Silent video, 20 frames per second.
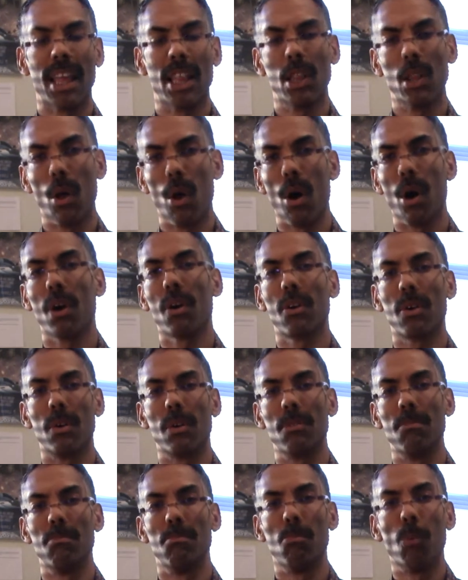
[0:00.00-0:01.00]

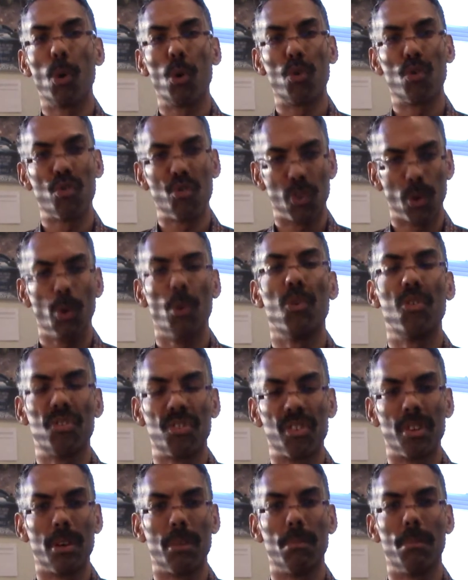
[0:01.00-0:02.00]
longer, more
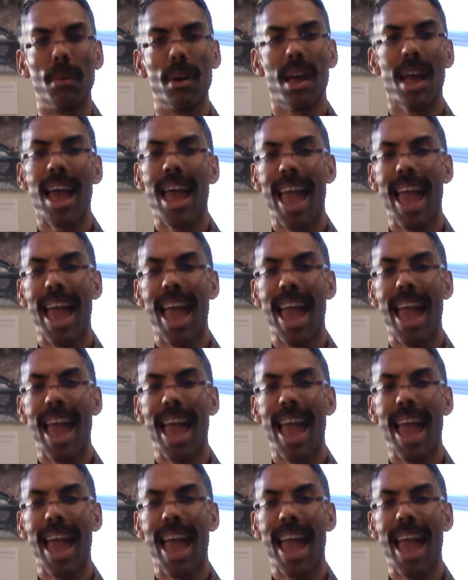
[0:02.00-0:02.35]
fulsome,